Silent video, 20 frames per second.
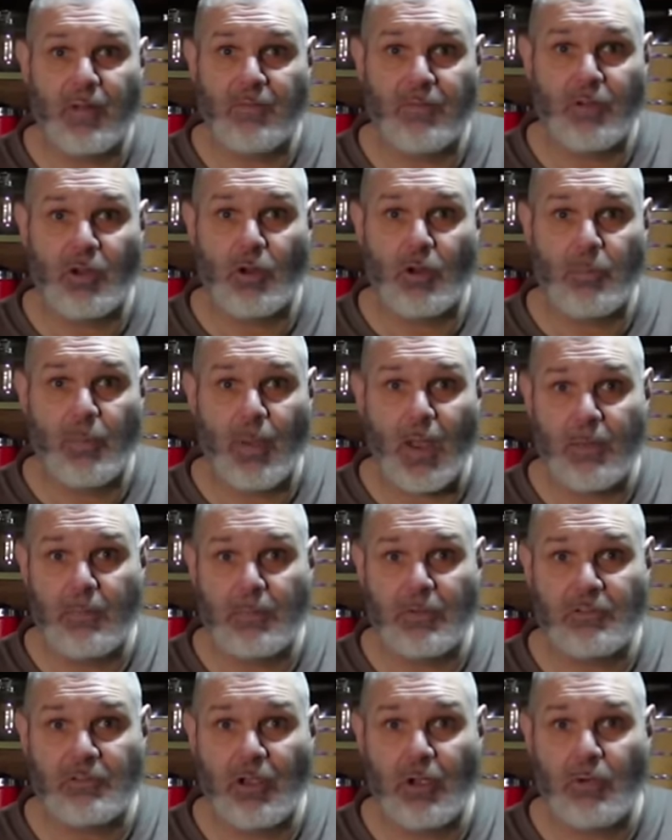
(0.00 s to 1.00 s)
if I've got to buy them
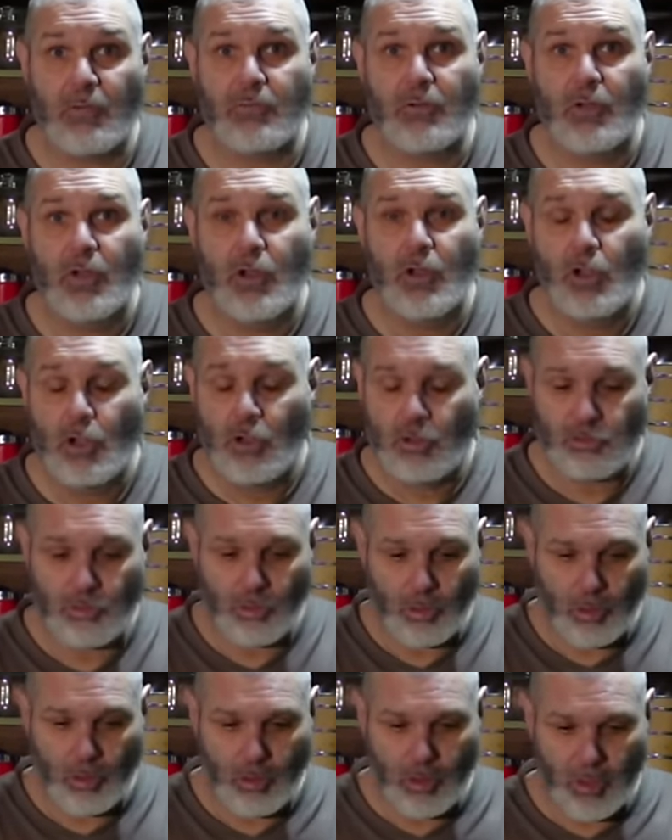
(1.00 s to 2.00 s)
myself.
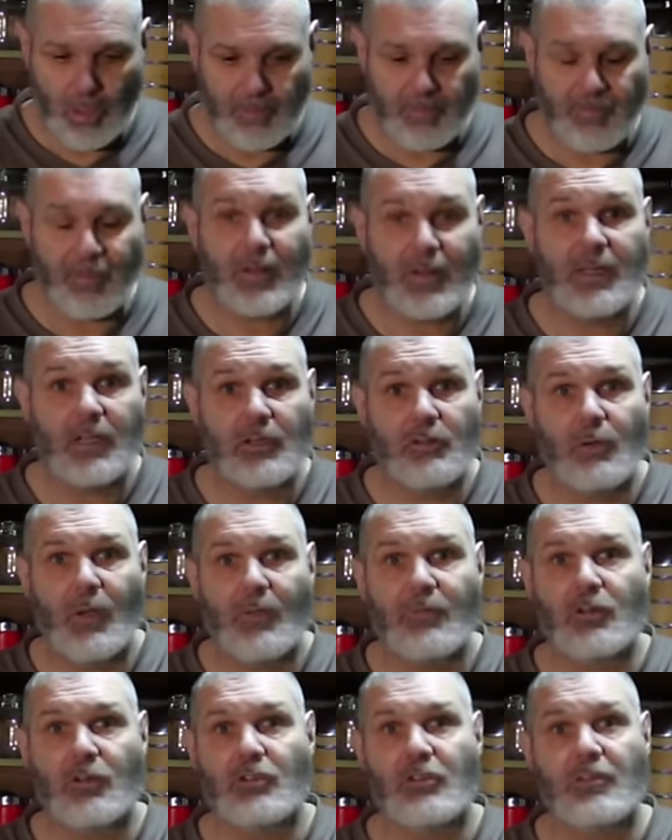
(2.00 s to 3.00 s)
So they're handy to
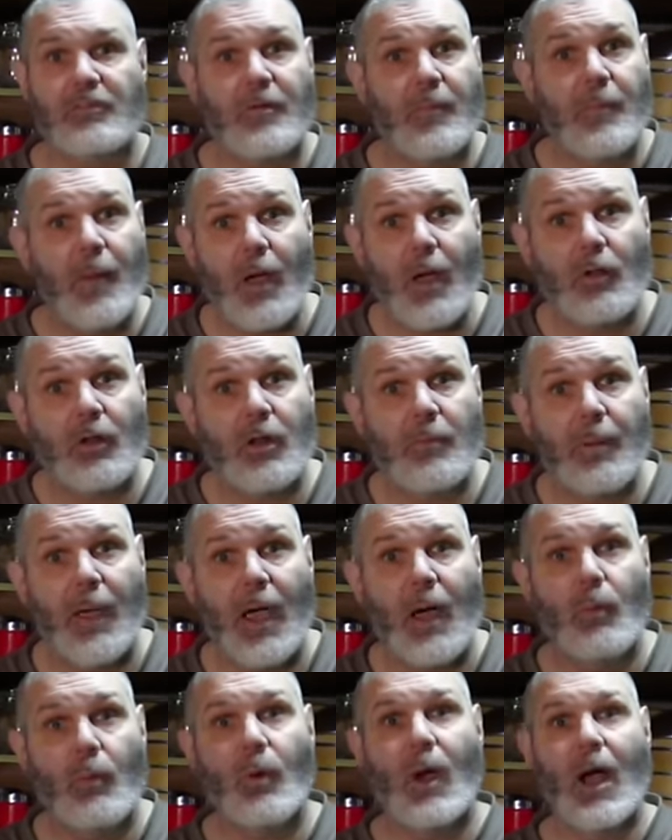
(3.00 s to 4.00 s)
have, because if I'm out and
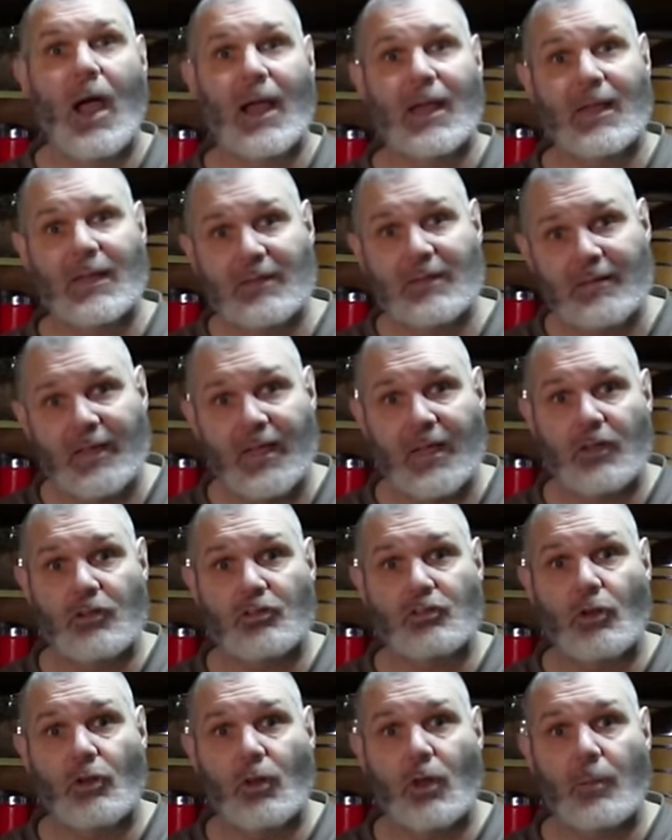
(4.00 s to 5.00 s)
about, I can take the
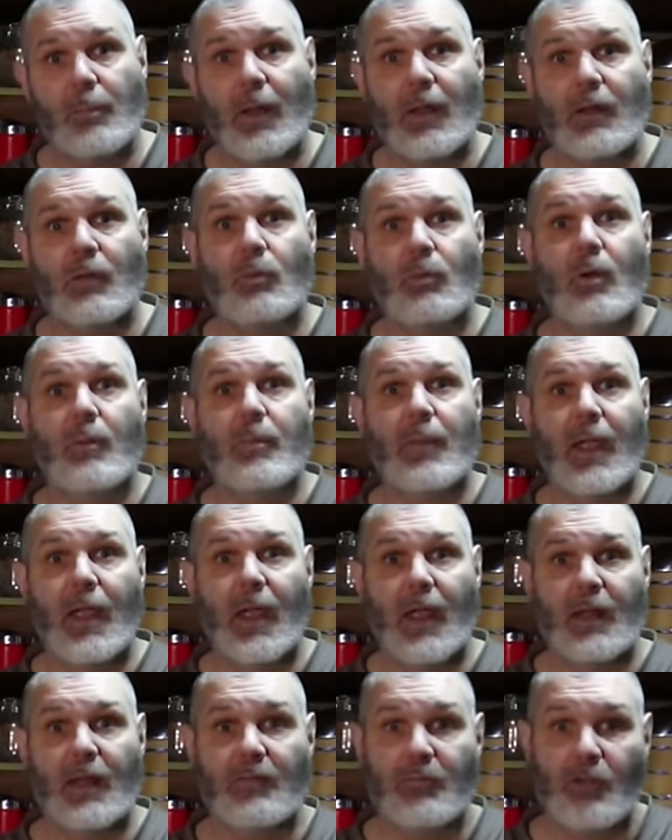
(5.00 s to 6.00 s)
solar panel with me
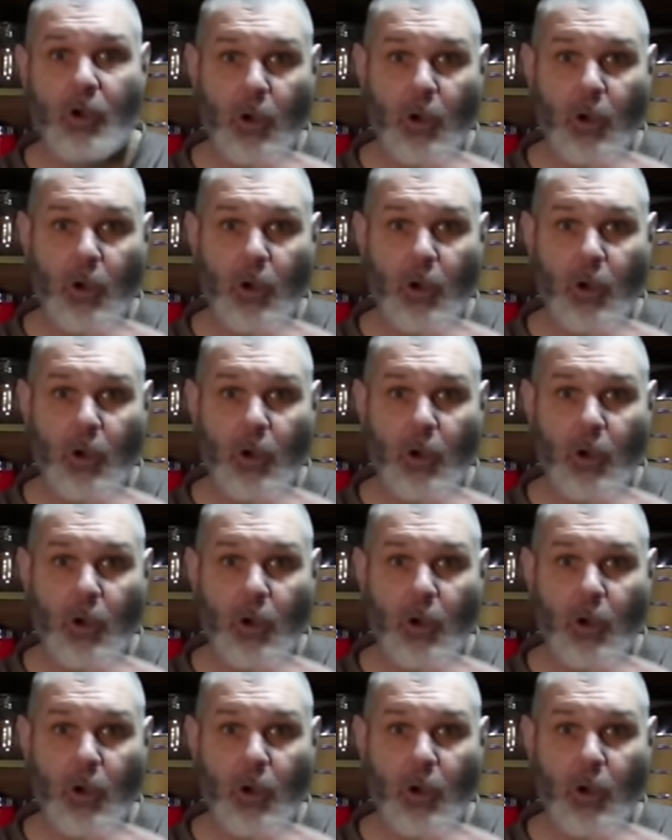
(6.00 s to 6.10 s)
and I've